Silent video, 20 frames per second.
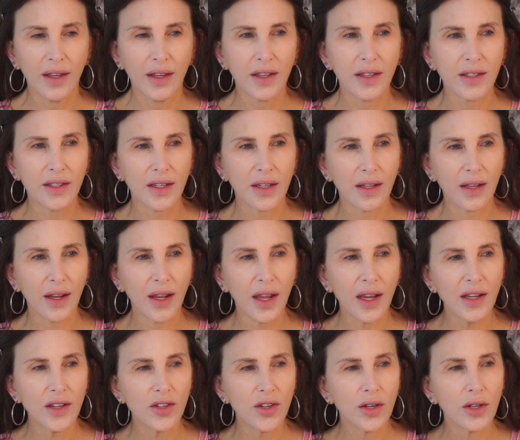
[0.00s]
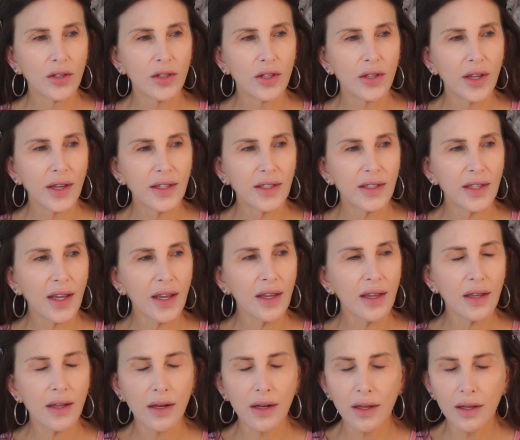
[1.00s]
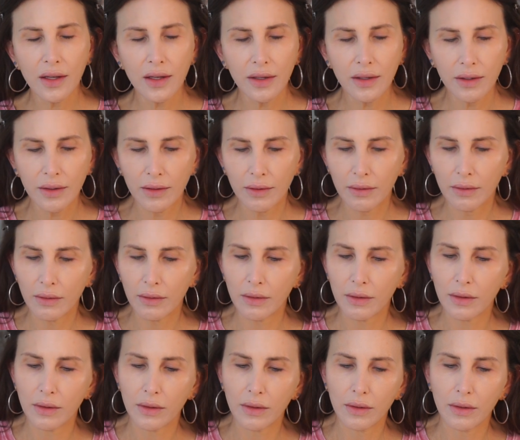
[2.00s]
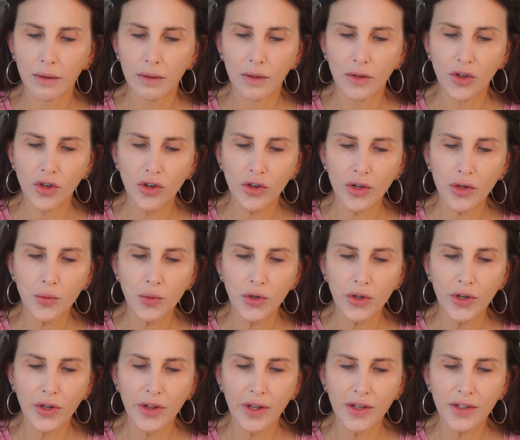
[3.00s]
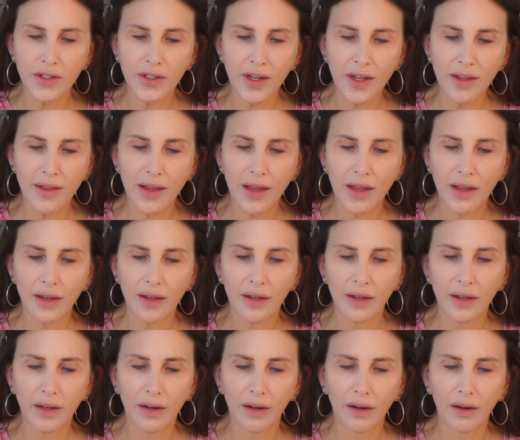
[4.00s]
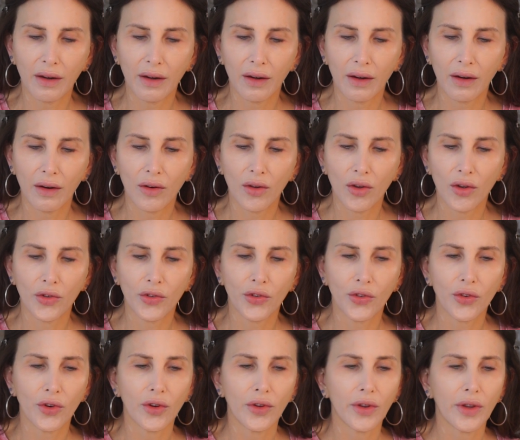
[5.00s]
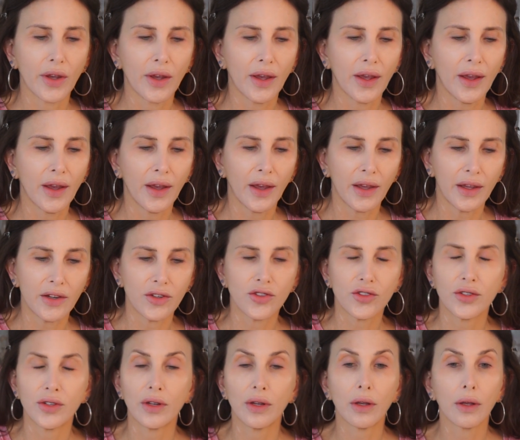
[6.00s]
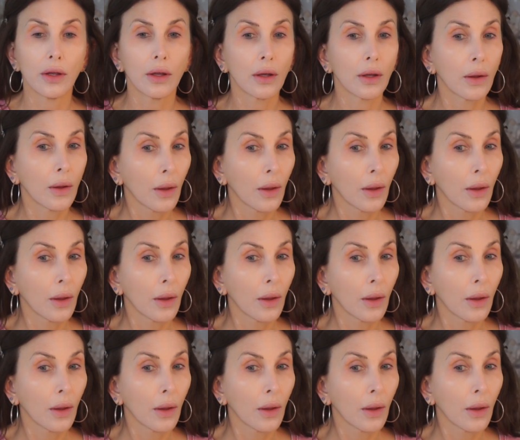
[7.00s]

Is it, do they say it in Europe or do they say that in Australia? HD.